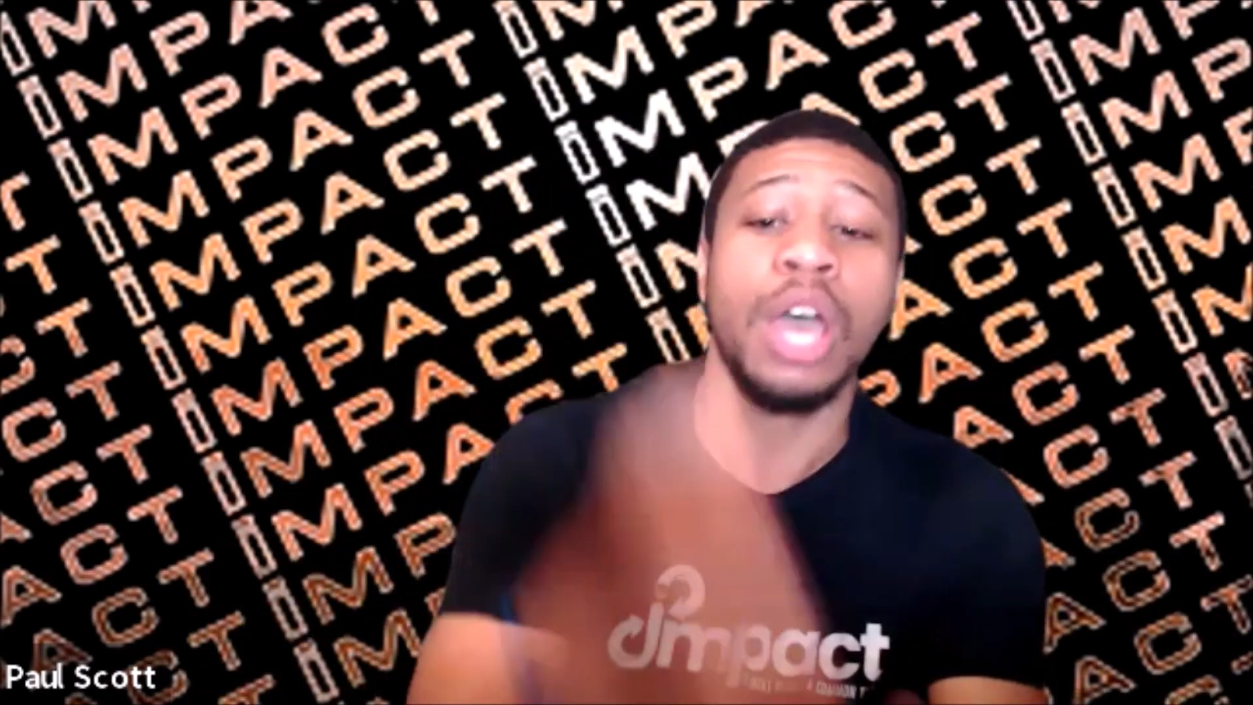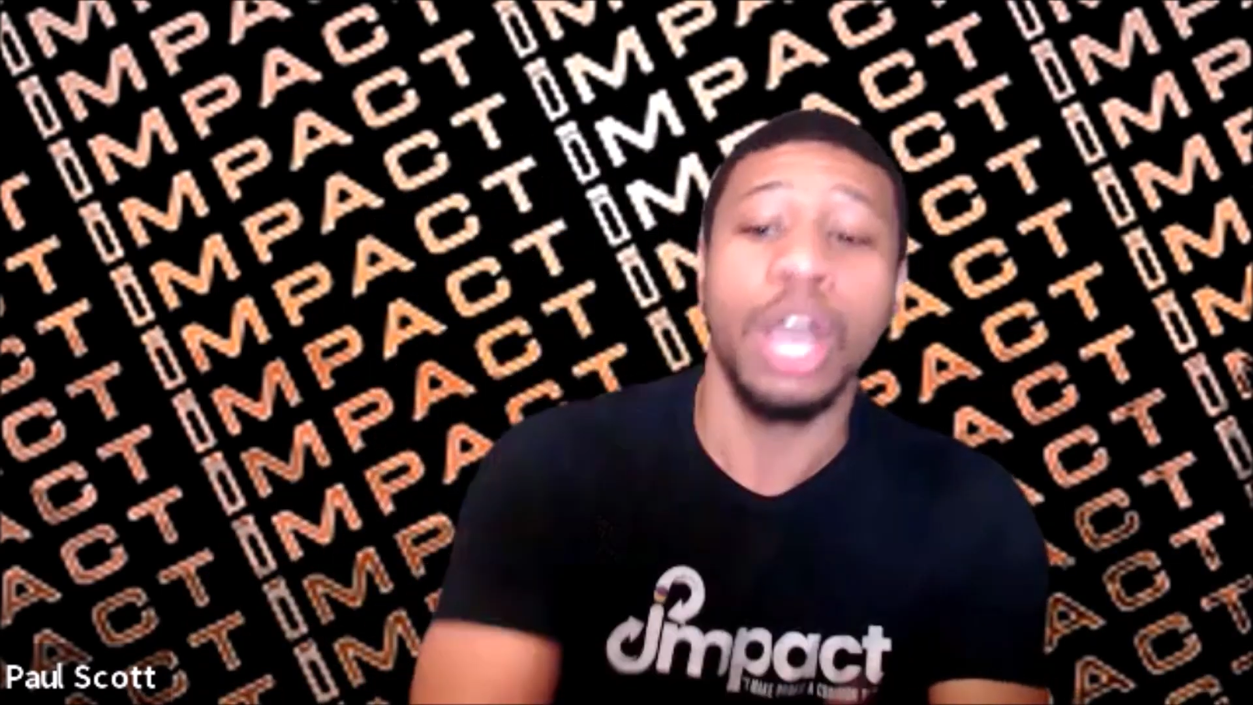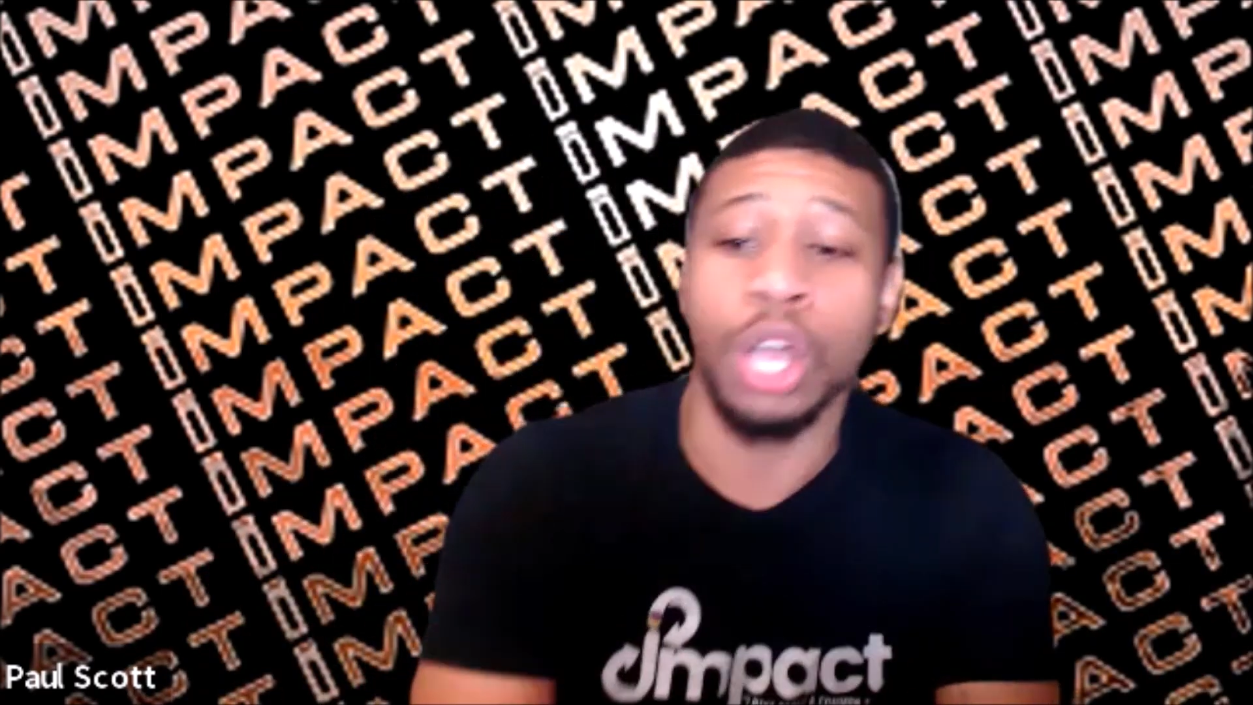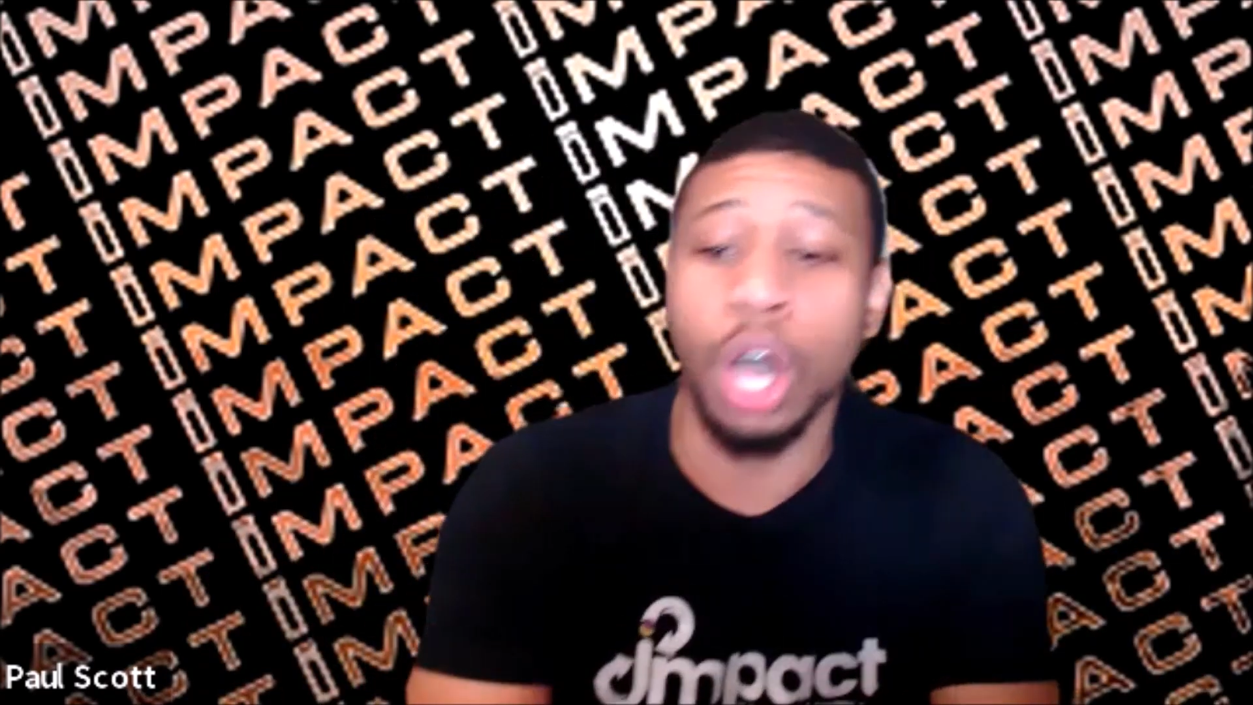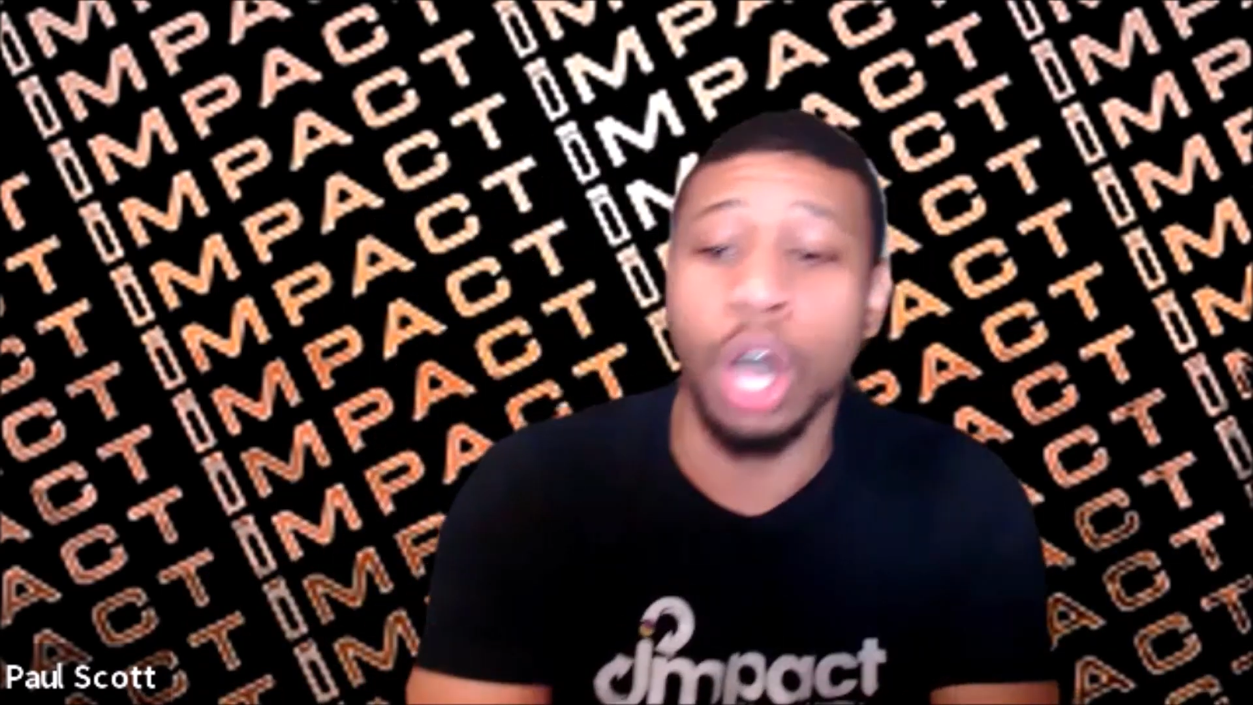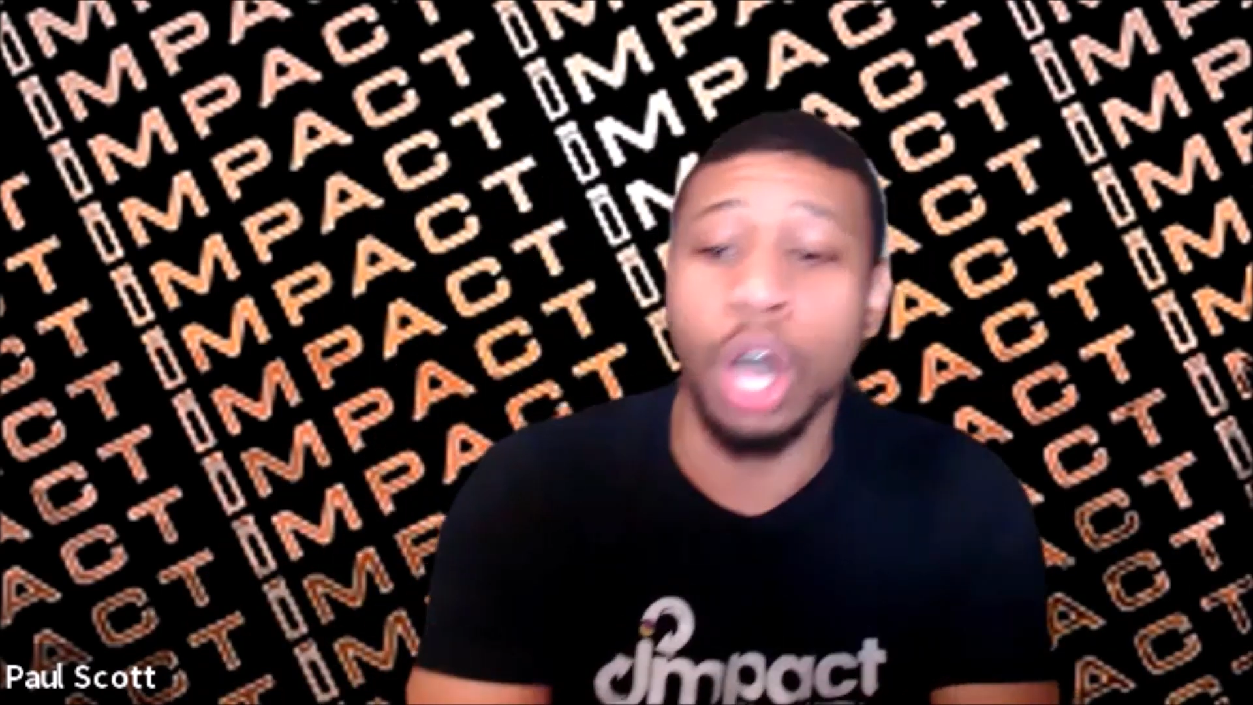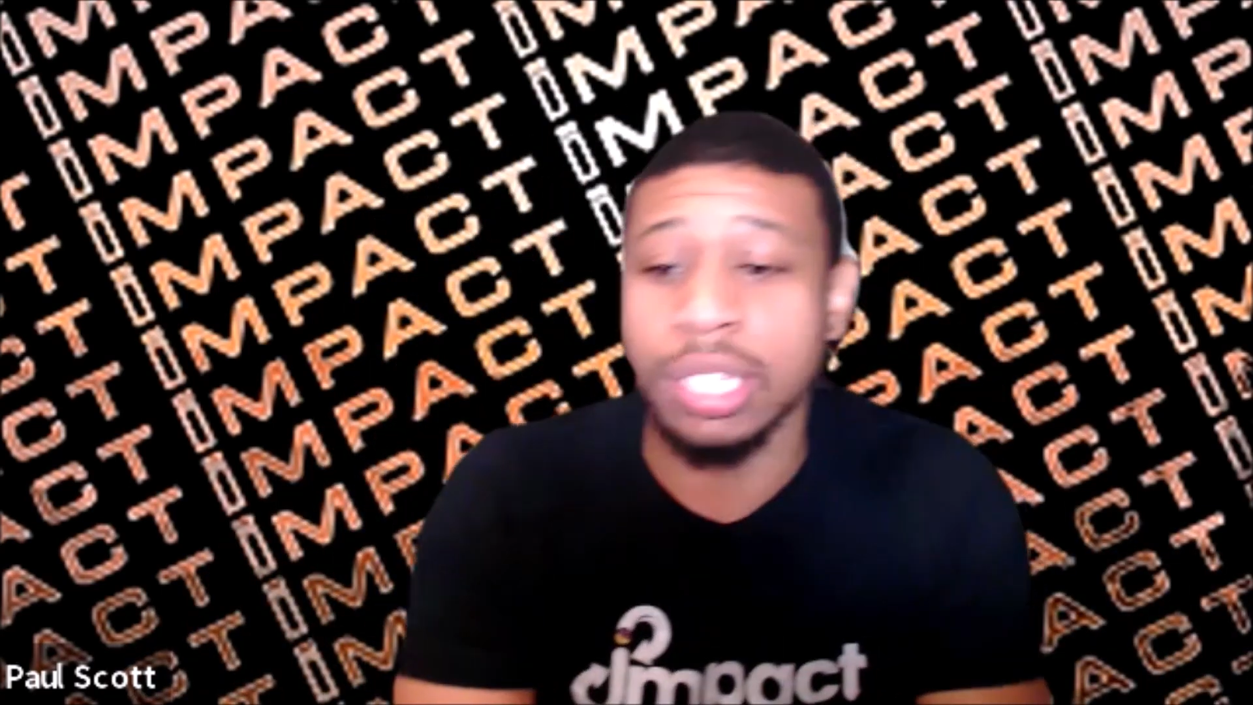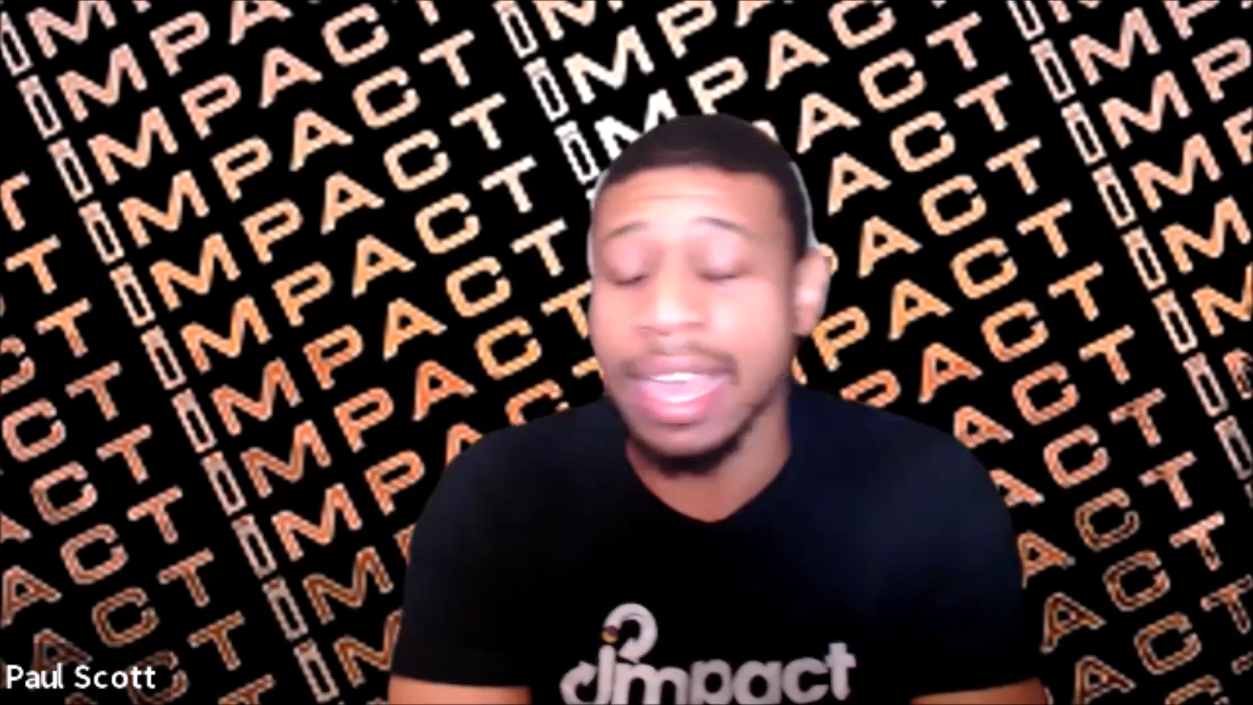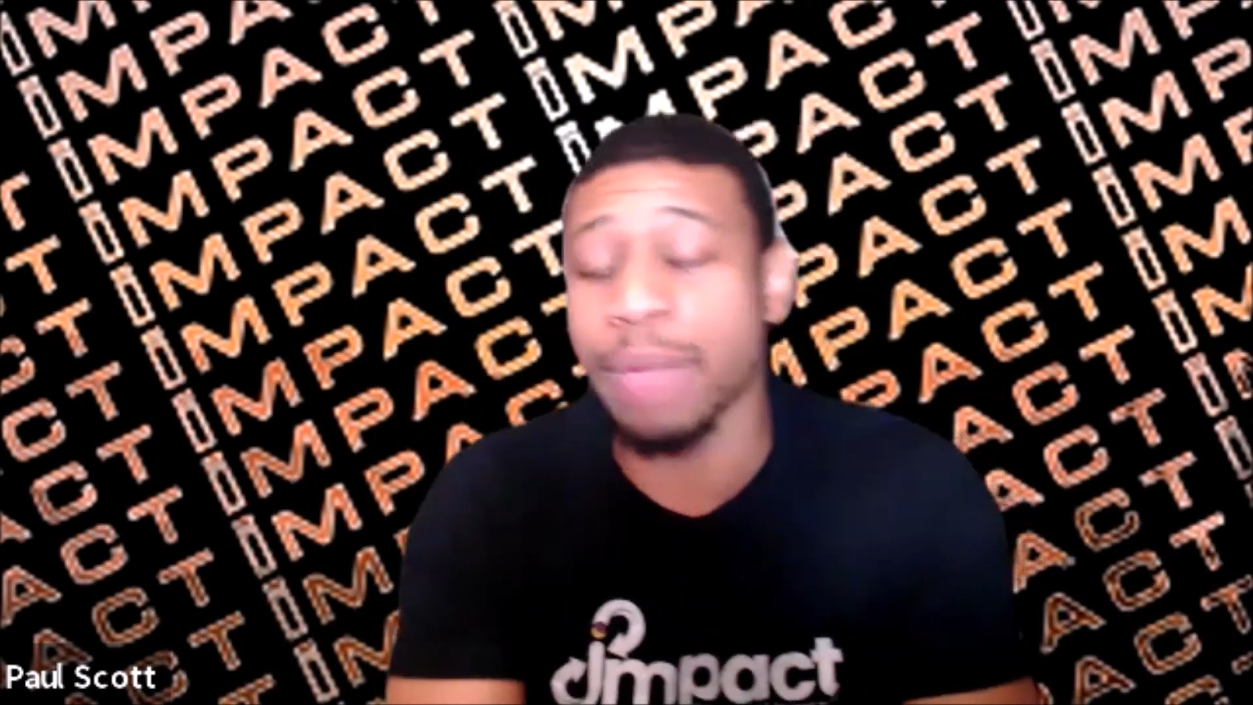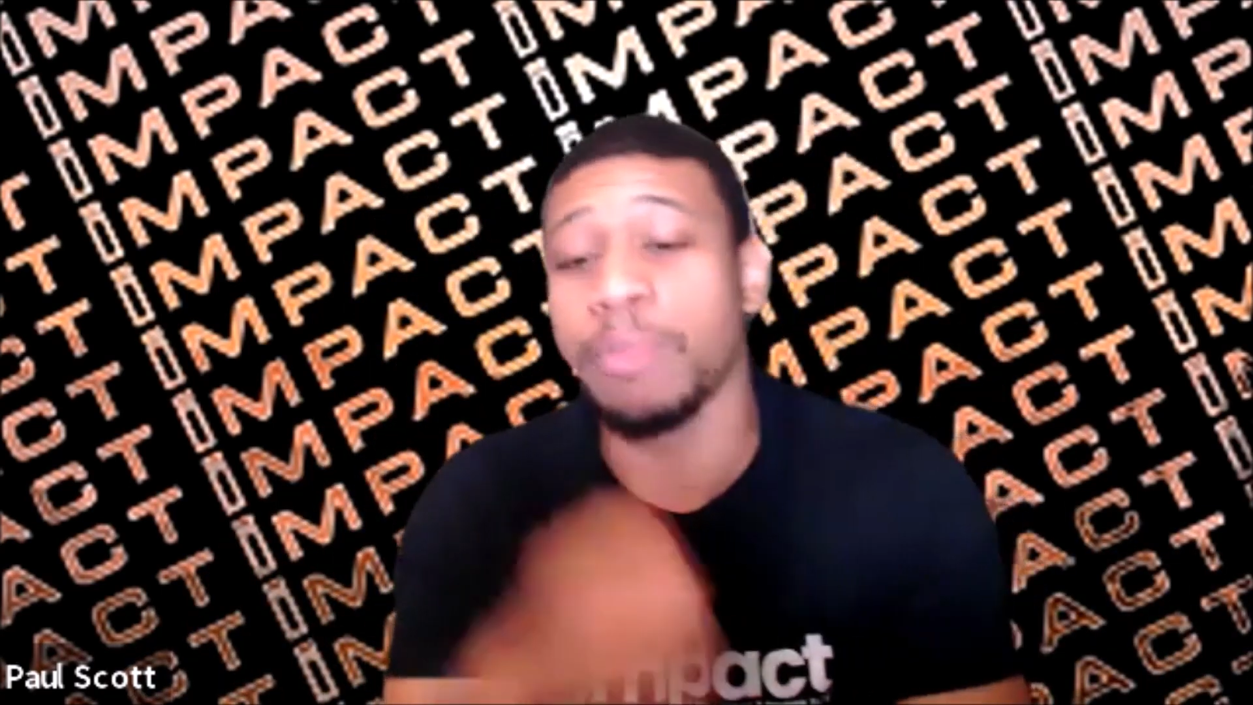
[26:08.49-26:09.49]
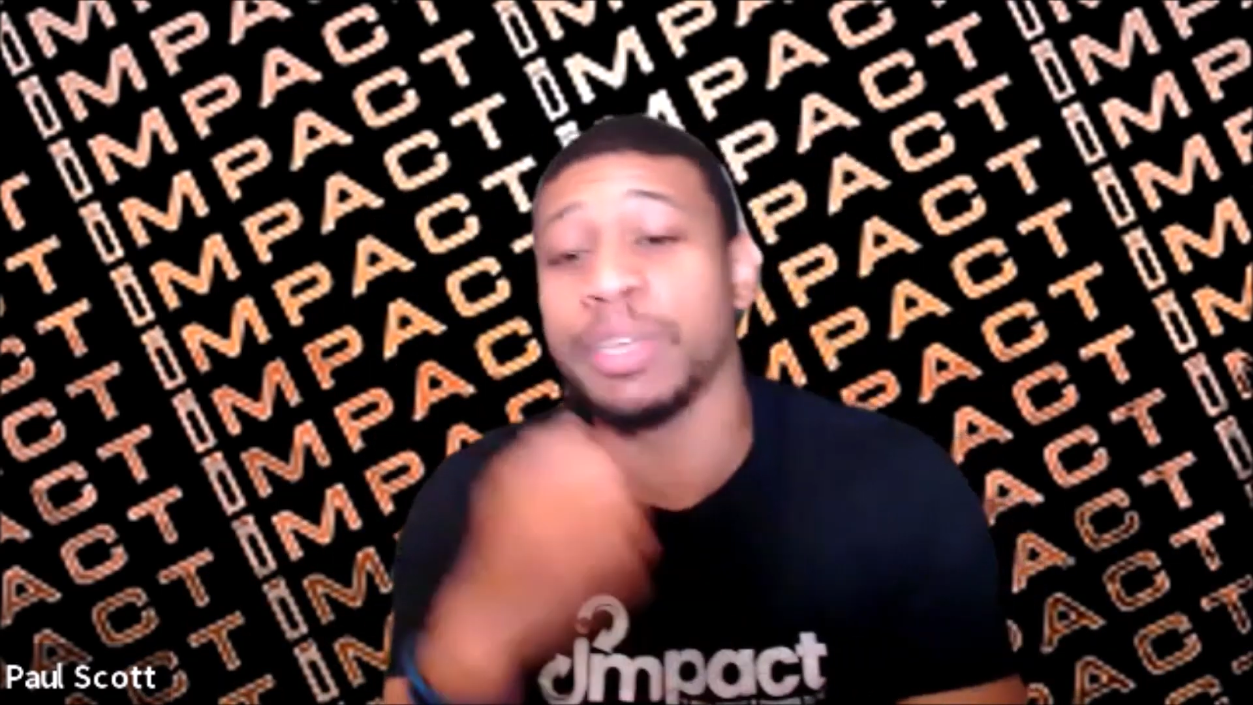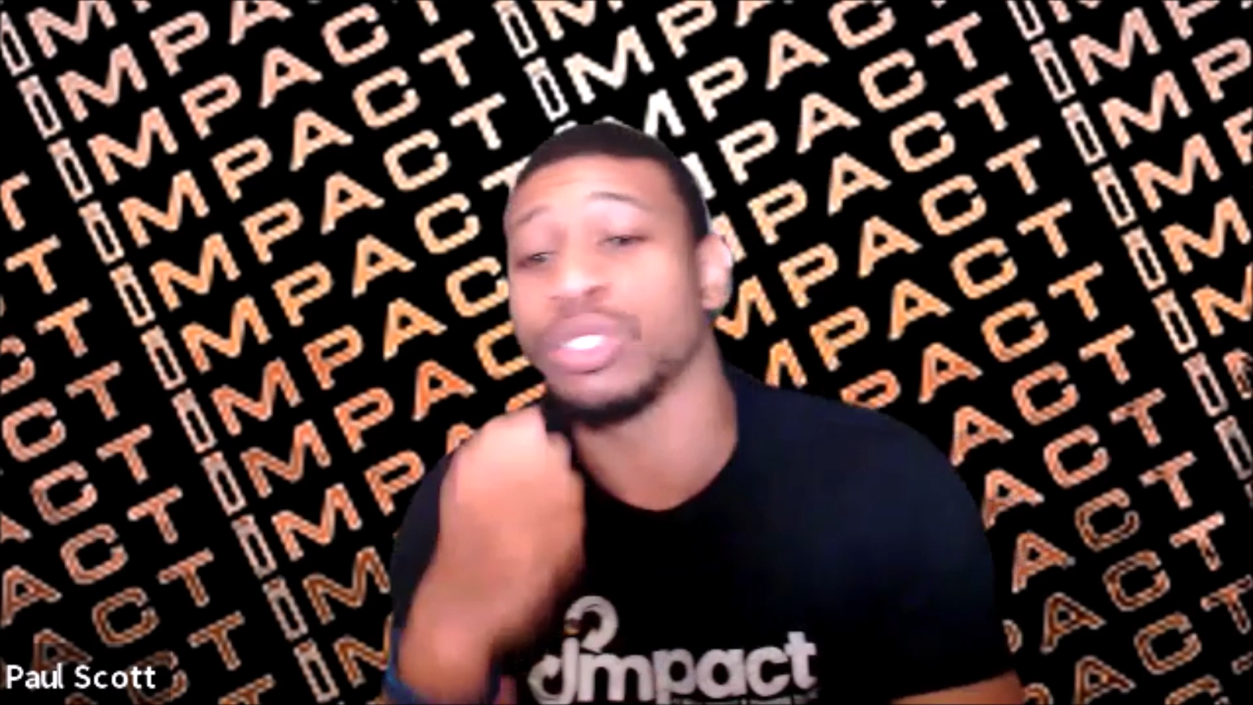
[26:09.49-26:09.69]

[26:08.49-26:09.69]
call today with Mr.